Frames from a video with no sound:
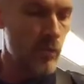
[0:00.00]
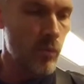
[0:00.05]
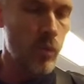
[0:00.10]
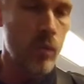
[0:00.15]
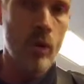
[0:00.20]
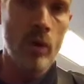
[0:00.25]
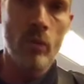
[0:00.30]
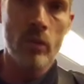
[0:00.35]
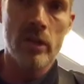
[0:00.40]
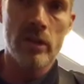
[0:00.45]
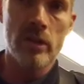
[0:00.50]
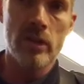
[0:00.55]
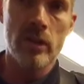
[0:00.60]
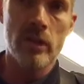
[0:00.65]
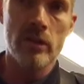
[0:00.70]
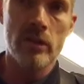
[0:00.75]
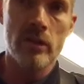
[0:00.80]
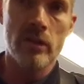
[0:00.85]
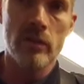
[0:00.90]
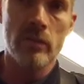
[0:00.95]
what we
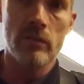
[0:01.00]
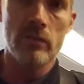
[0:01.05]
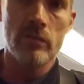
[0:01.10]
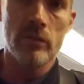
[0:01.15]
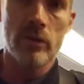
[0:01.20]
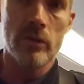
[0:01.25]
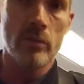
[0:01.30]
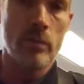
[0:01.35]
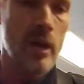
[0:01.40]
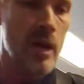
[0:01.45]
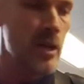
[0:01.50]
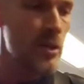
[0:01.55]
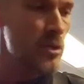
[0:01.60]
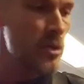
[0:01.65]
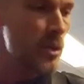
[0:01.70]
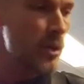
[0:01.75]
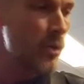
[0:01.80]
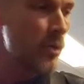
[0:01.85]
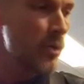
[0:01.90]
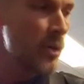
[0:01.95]
did to the
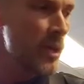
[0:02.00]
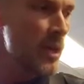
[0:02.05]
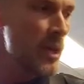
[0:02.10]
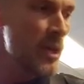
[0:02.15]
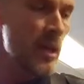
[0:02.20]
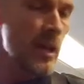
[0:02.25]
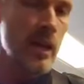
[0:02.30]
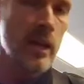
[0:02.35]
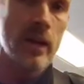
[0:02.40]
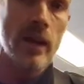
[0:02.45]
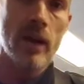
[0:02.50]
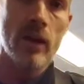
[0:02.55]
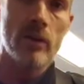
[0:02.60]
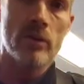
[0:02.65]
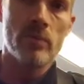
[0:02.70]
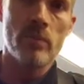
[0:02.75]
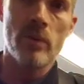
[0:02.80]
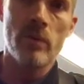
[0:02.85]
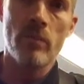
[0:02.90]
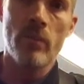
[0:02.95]
banjo and how it's
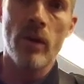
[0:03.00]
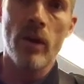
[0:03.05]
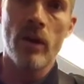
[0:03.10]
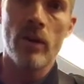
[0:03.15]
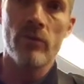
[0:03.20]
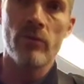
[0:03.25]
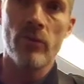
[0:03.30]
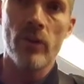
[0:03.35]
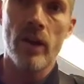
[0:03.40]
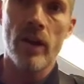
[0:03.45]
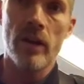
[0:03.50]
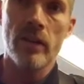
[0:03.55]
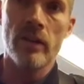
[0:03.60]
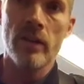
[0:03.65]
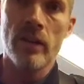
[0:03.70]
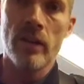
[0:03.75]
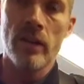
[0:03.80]
been modified